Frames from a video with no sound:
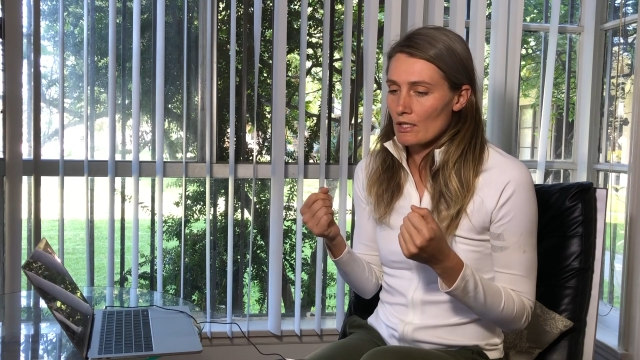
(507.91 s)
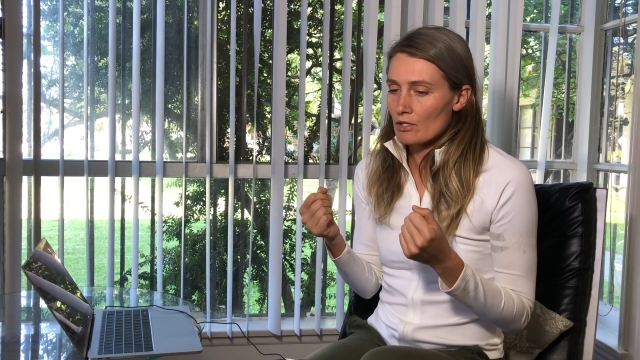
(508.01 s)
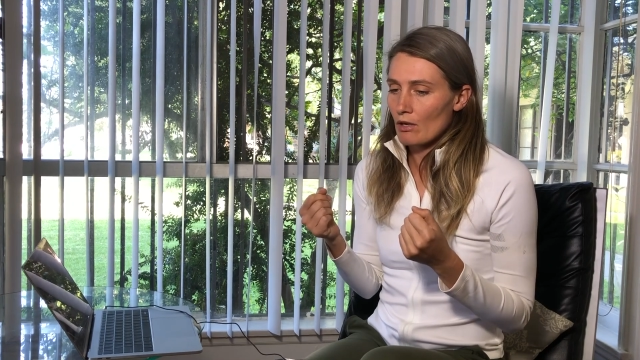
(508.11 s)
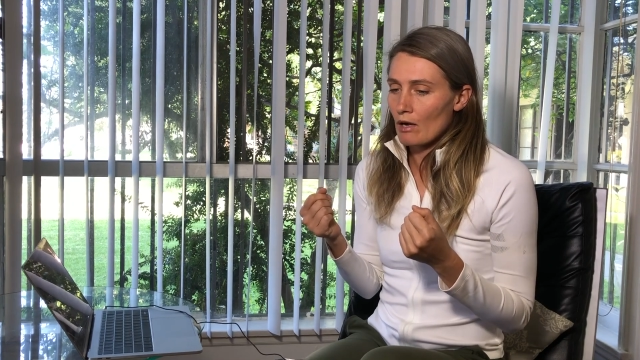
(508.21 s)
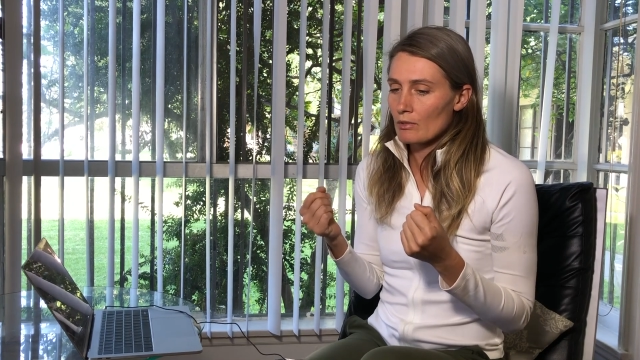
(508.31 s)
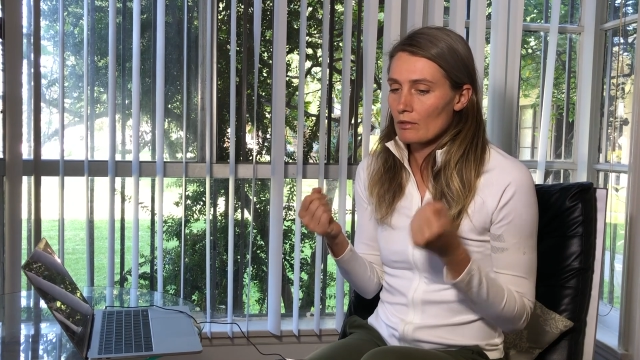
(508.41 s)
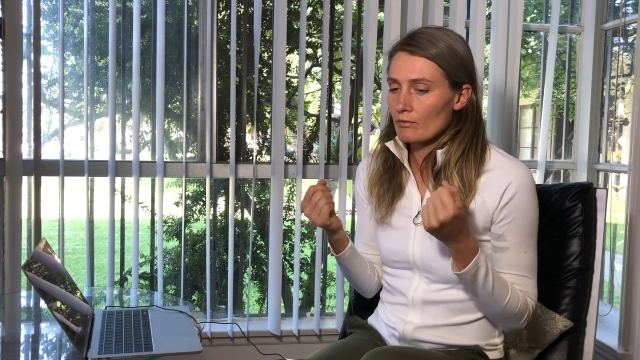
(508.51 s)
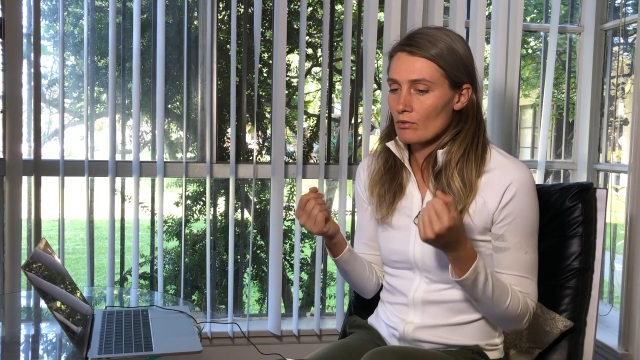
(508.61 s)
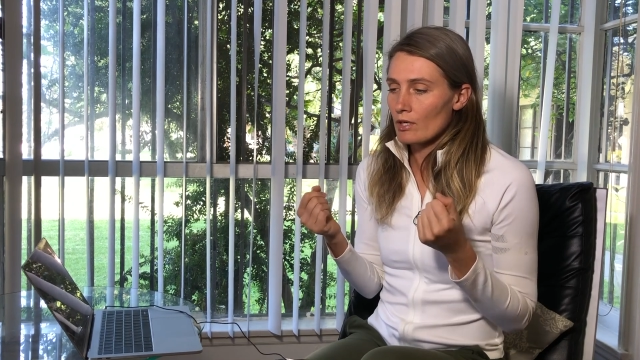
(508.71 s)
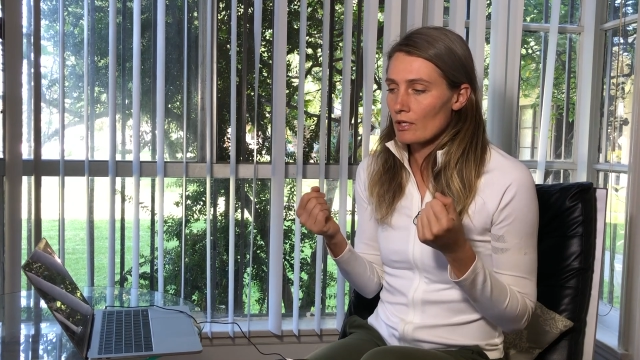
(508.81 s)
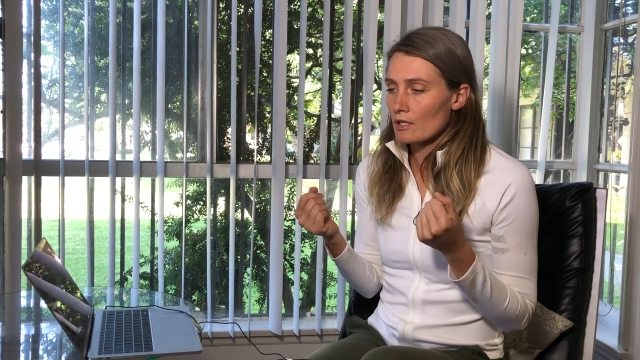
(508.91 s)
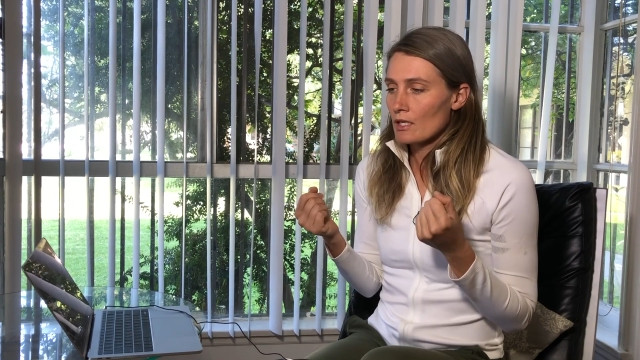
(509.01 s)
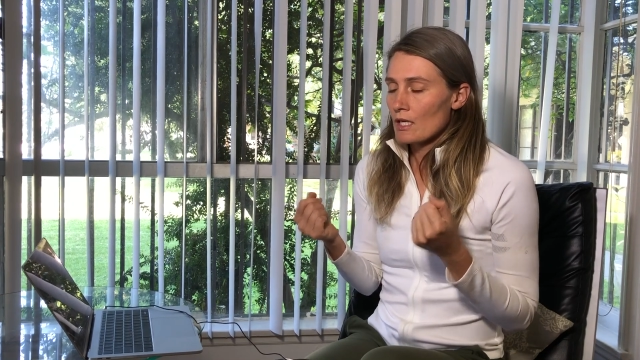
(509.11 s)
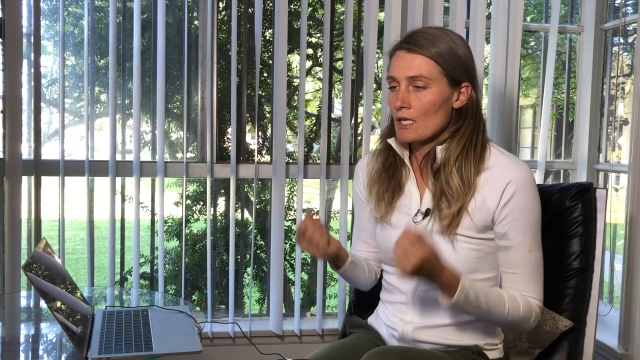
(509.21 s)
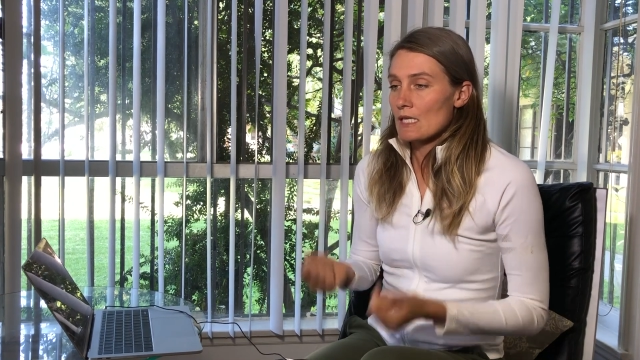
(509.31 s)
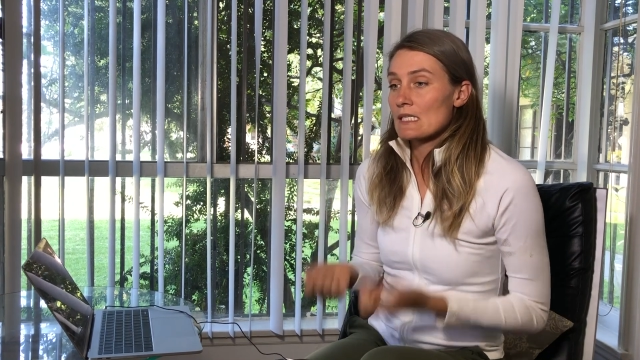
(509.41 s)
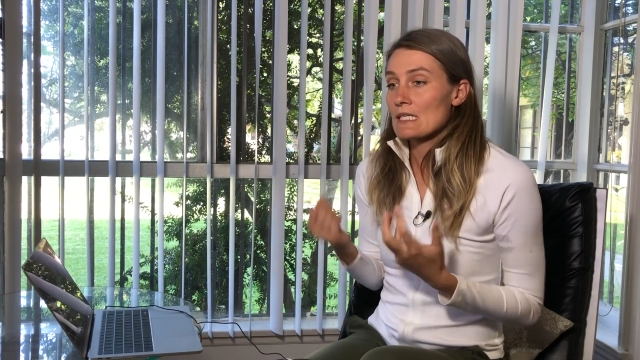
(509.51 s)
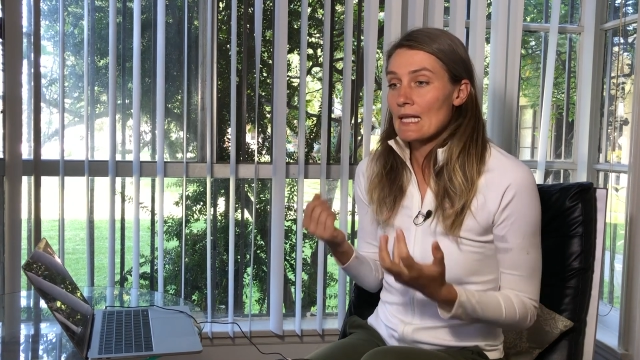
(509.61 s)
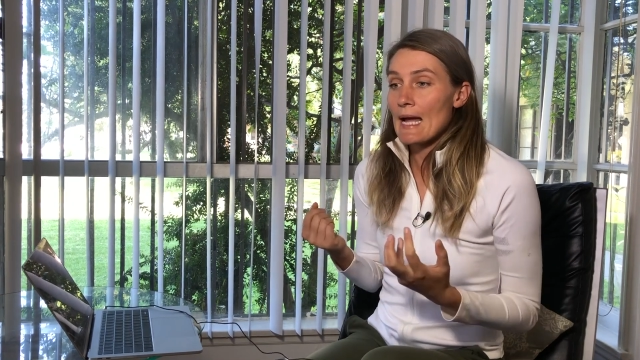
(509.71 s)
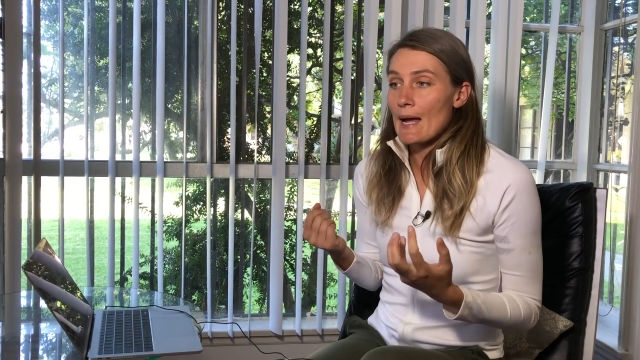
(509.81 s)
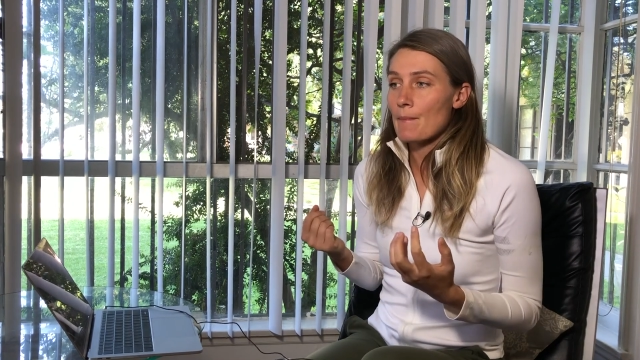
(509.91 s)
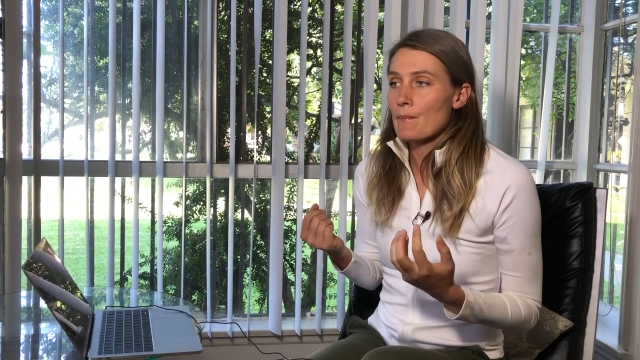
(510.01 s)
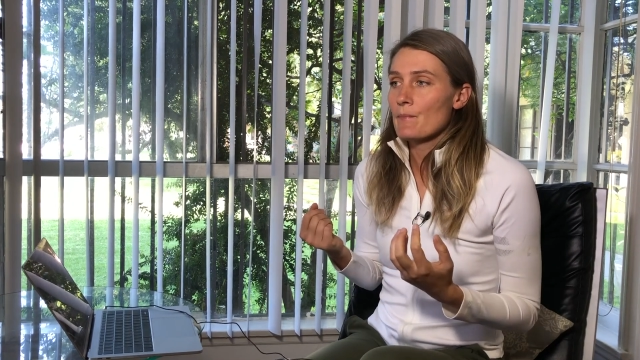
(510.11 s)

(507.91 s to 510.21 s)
so I would avoid a slap